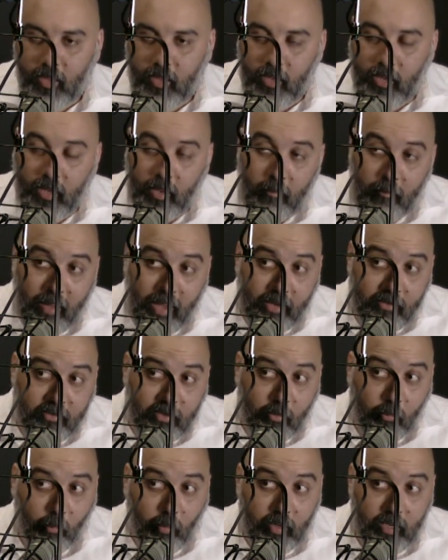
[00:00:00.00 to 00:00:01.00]

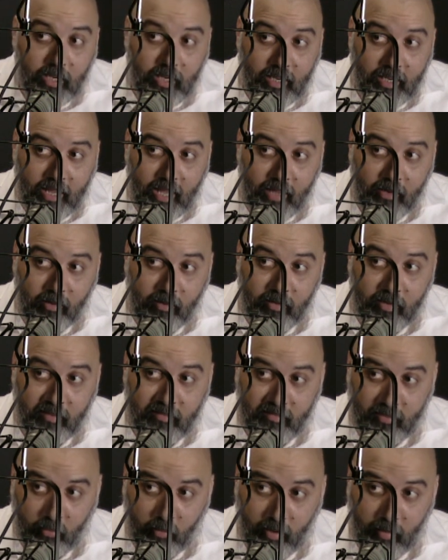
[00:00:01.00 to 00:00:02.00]
Imagine running an ad on
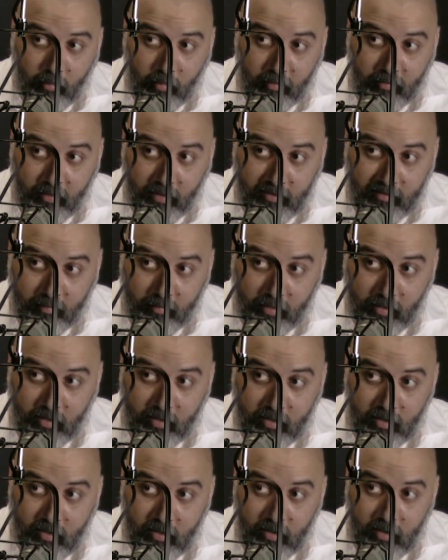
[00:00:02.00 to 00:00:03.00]
Instagram or
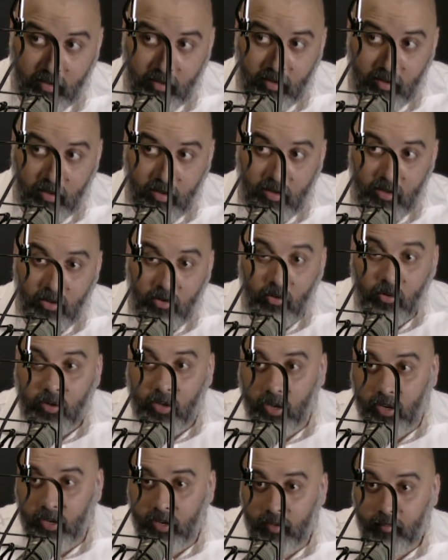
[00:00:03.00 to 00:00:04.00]
Facebook.
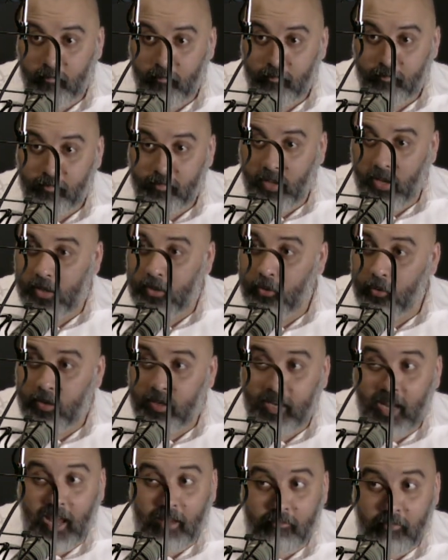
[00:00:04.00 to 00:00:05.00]
Okay. And you
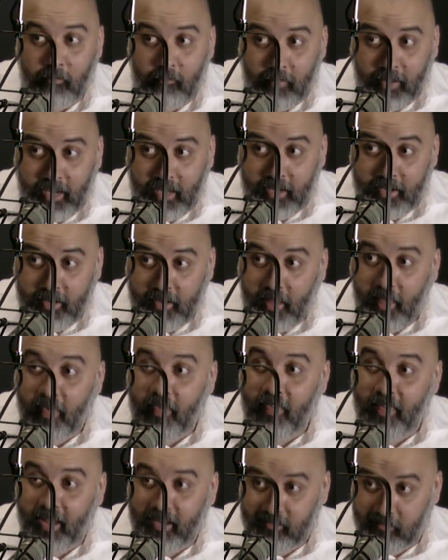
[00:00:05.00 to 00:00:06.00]
could have a man
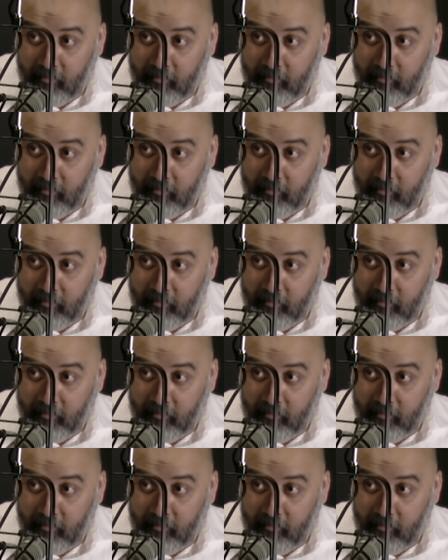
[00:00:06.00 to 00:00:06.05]
that's